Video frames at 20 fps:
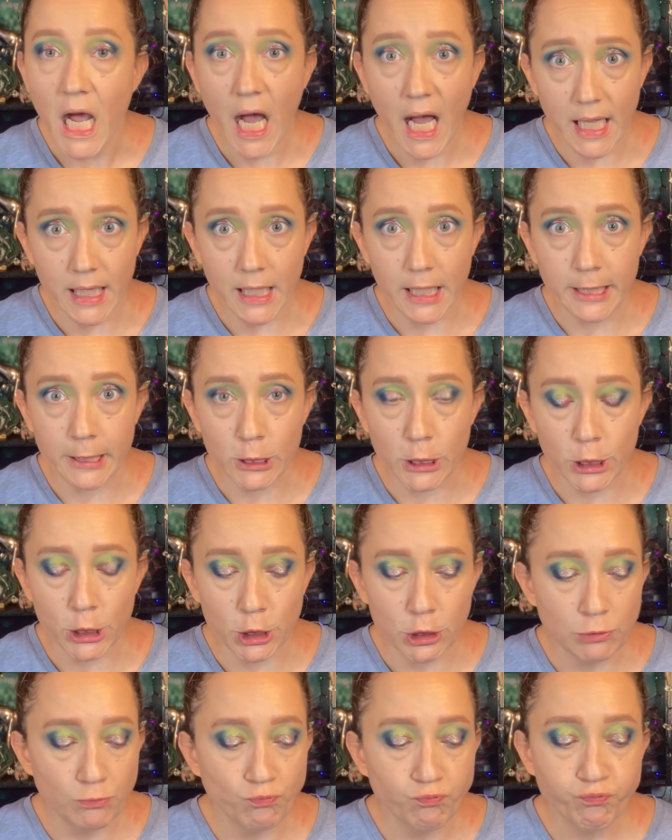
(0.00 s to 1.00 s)

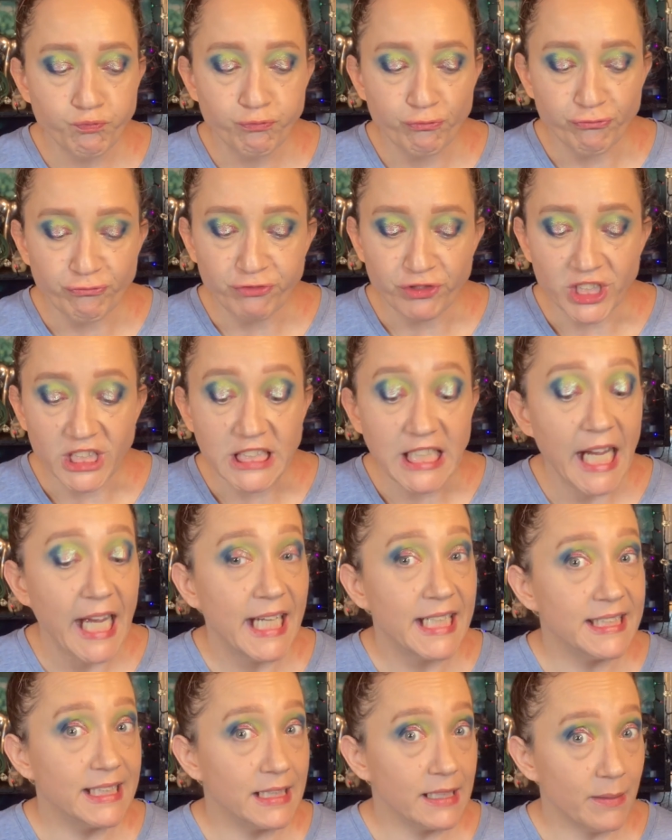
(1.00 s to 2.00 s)
highlighter
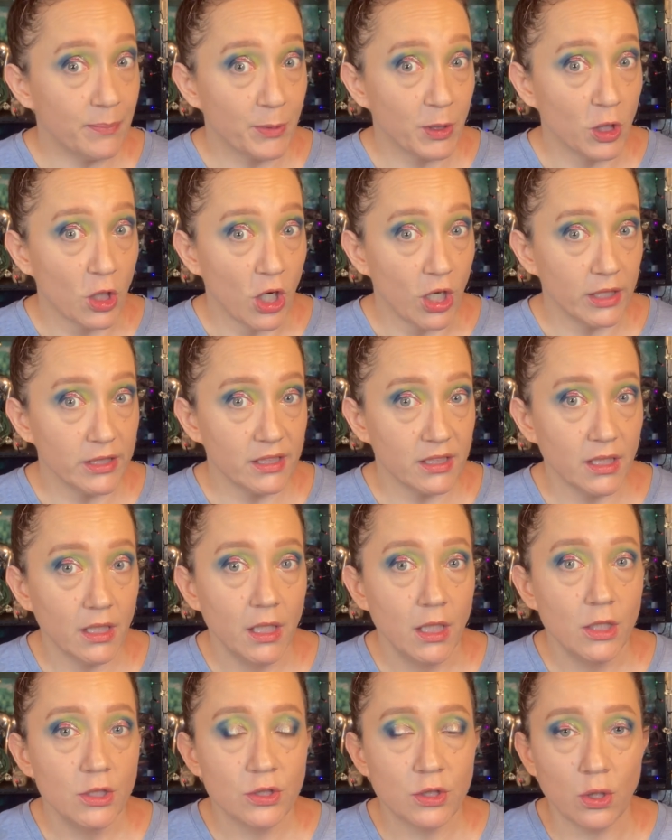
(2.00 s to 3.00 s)
and the lip gloss.
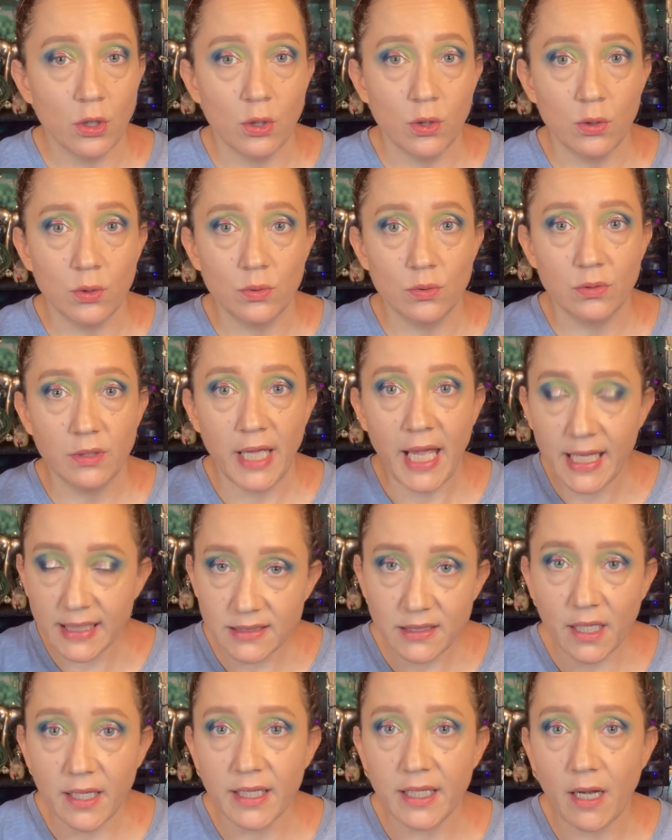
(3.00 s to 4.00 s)
So hang
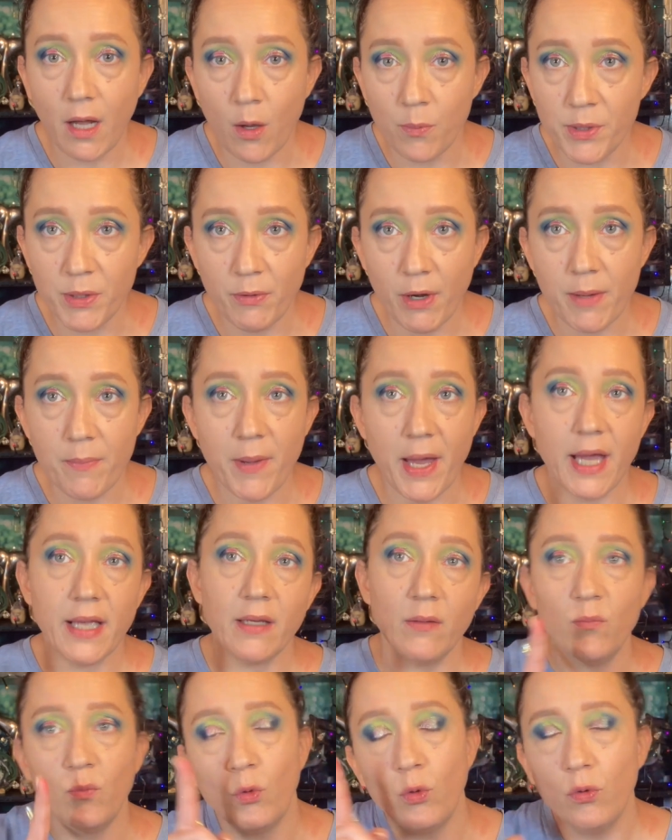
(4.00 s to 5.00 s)
tight. I'll be right back
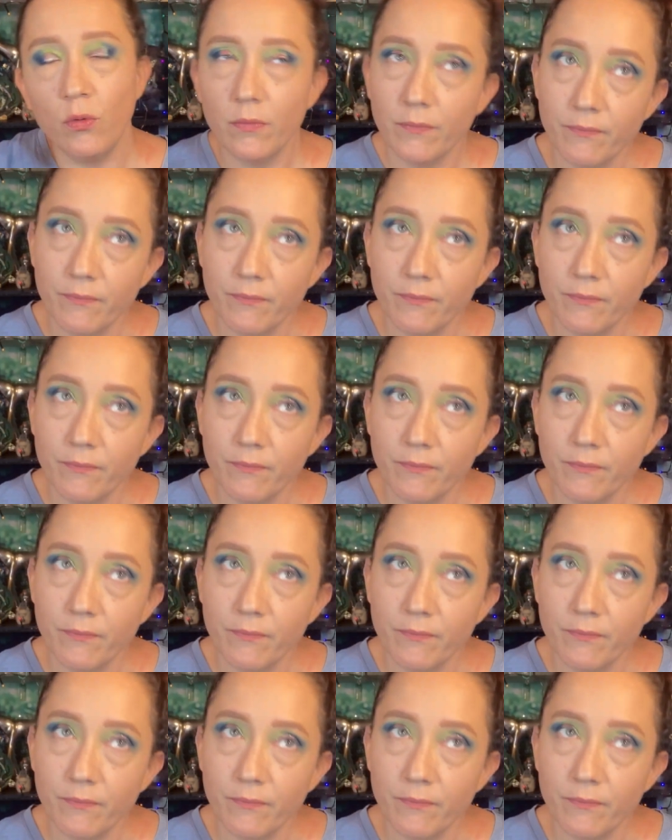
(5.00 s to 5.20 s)
and we'll